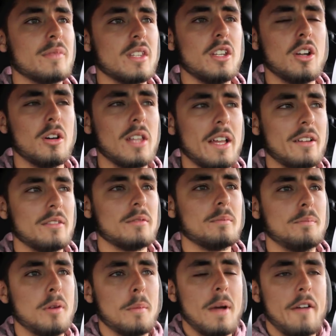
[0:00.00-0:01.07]
you know, like
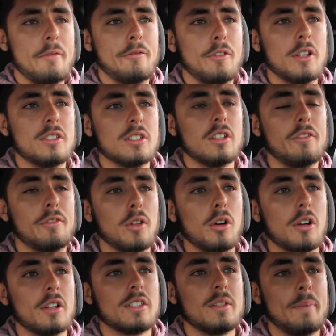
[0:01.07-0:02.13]
put my foot to the
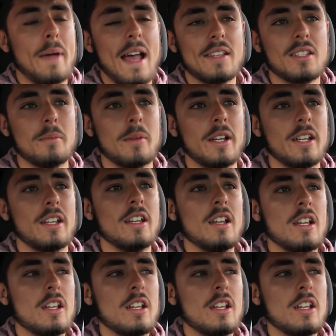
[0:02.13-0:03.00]
floor to pass somebody.